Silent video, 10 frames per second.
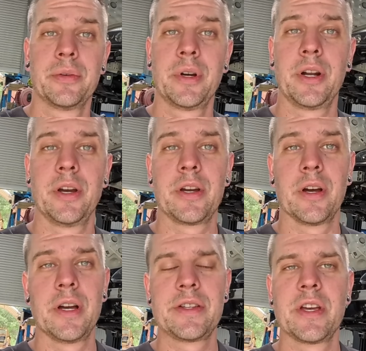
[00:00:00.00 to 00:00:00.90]
Righto
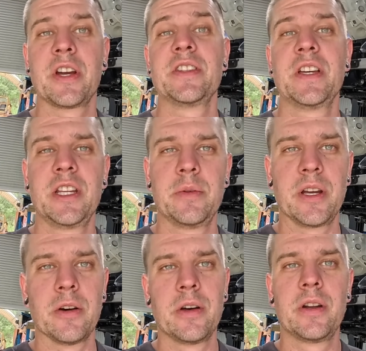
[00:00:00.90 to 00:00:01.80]
guys, so
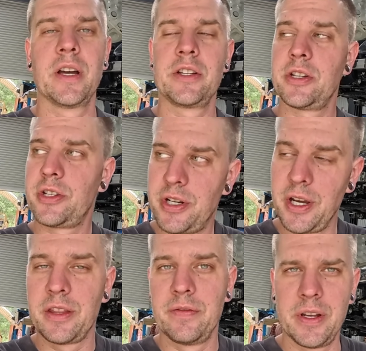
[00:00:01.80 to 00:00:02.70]
continuing on, I just
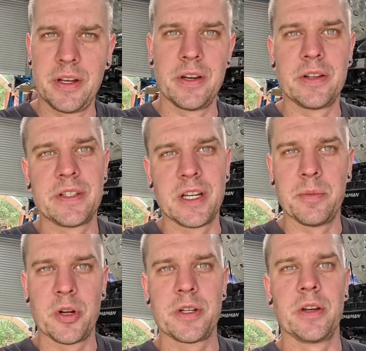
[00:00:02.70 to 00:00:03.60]
checked the video to see how
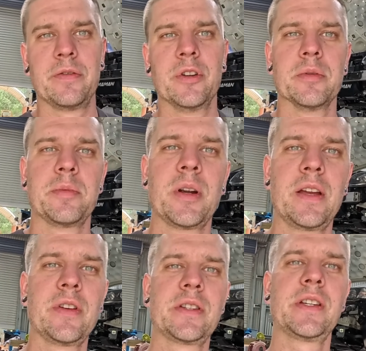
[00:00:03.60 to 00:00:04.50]
much I'd filmed
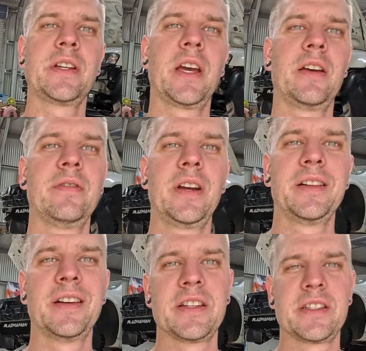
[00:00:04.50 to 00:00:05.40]
previously and
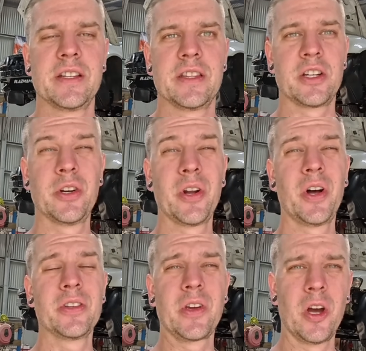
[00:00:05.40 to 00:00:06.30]
realised that the good
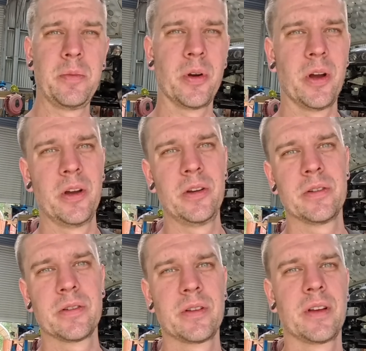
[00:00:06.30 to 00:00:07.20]
old GoPro,
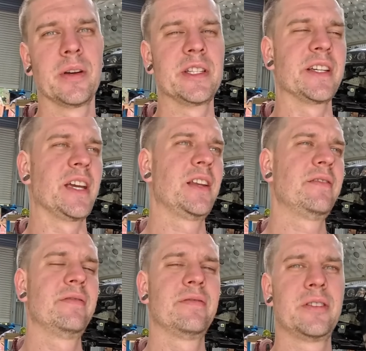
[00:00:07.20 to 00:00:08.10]
once
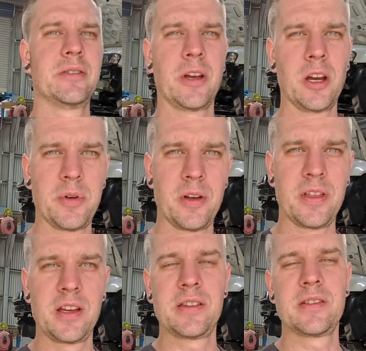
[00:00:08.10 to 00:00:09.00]
again, doing GoPro
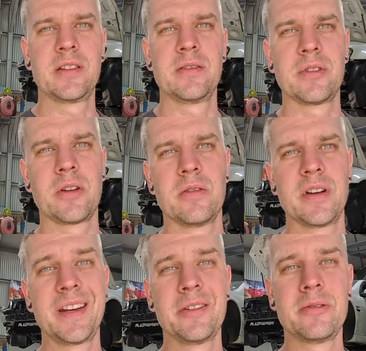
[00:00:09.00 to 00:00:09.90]
things, didn't record
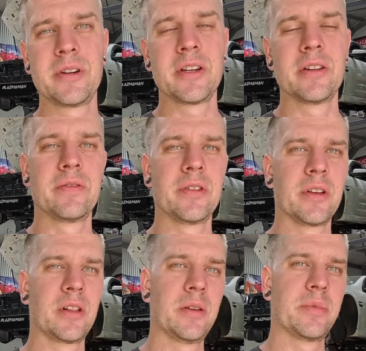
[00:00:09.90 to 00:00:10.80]
any audio for the
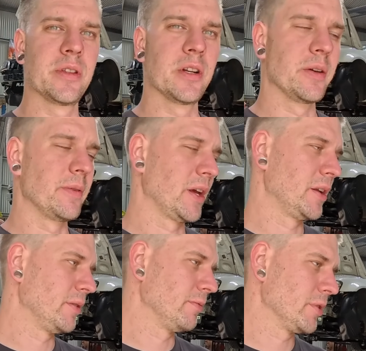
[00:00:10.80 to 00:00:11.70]
clips that I
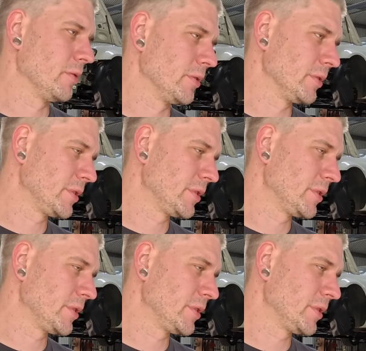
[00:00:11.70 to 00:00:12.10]
had recorded.